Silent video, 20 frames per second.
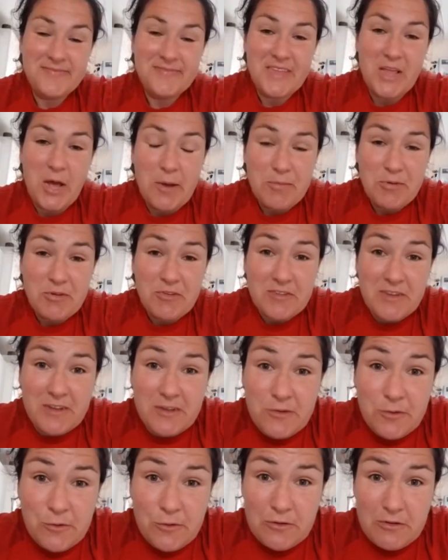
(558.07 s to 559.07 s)
I'm just going
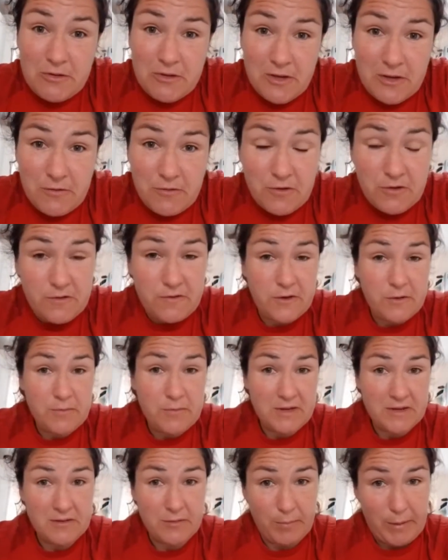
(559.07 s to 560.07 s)
to talk to you for a few
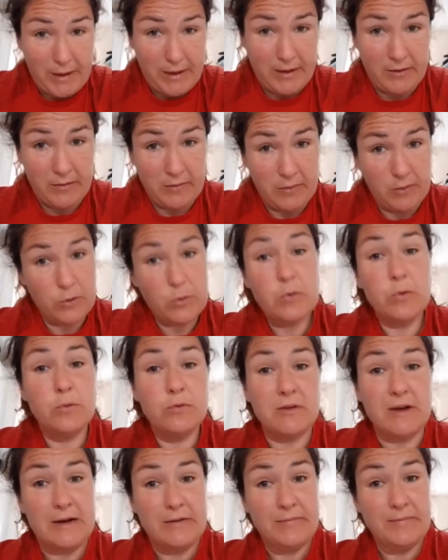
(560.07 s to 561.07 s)
minutes about the cool
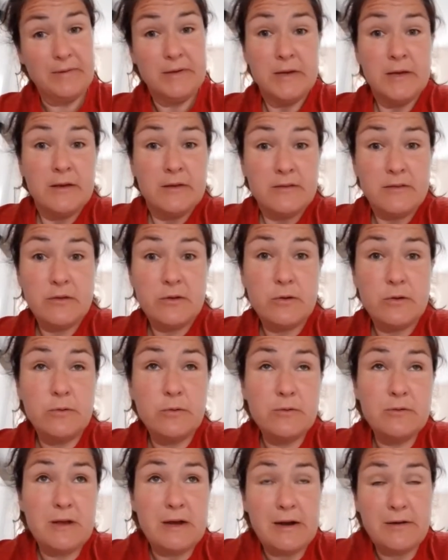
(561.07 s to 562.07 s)
down. So the
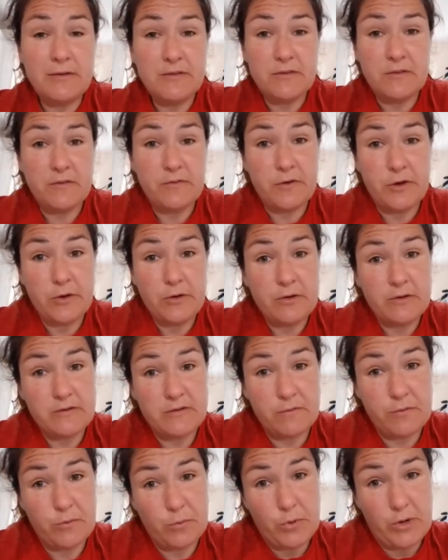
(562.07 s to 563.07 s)
cool down is the focus
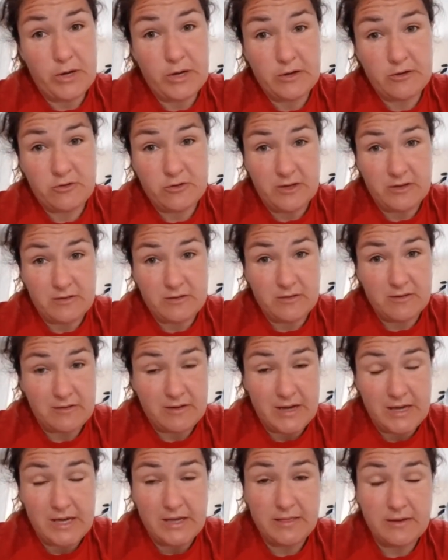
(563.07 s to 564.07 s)
of the worksheet
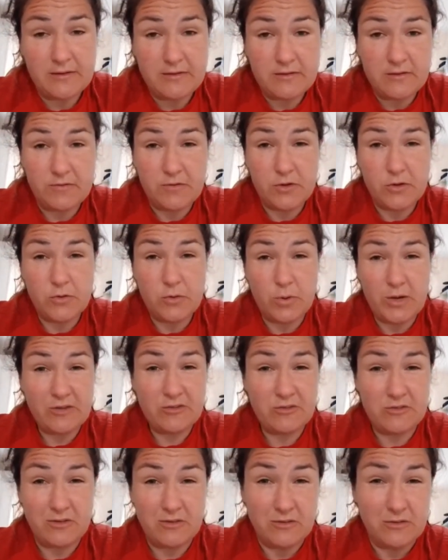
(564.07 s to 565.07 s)
today and there's a few
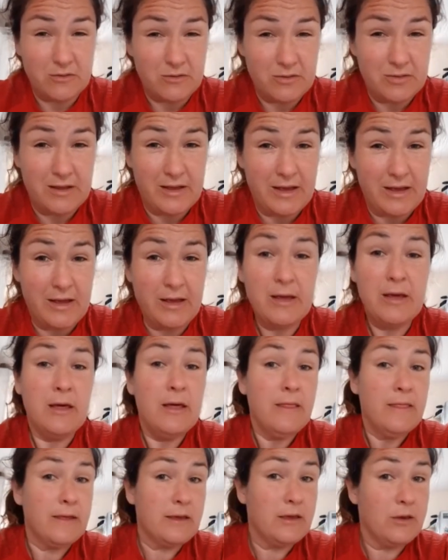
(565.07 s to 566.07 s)
questions on there
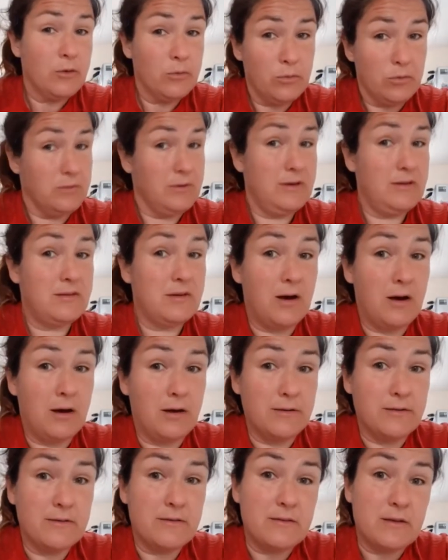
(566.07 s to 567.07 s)
that you will need to
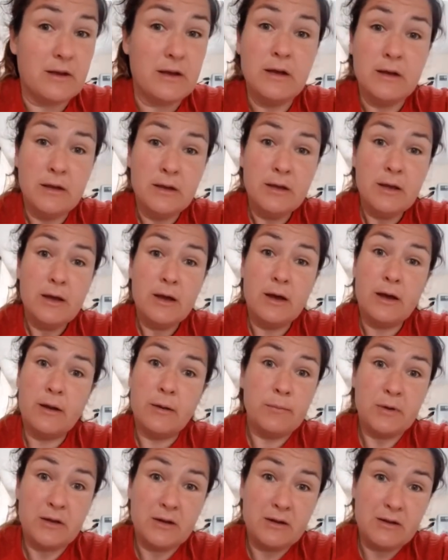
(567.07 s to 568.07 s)
answer and
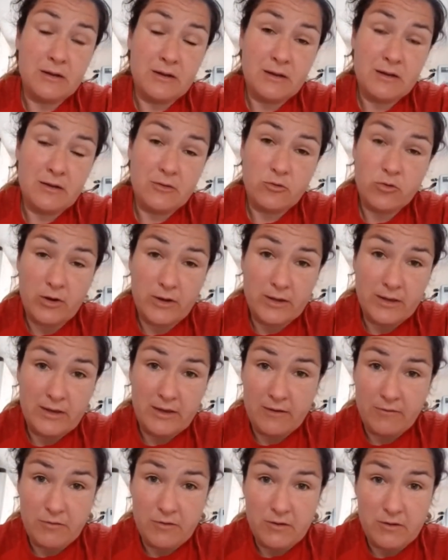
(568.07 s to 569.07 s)
I'm going to try and
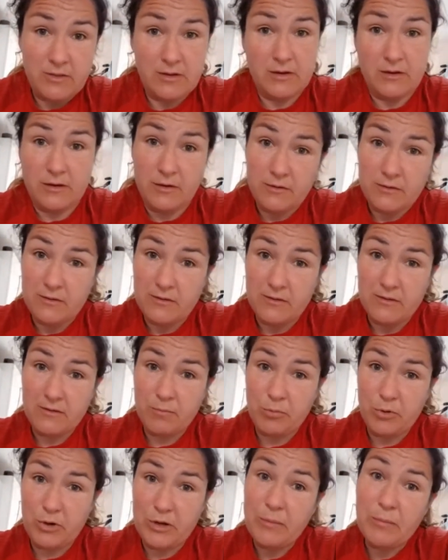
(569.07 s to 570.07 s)
give you the answers
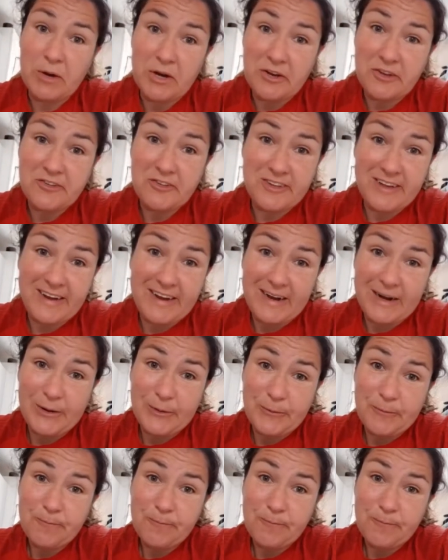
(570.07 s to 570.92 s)
pretty much now.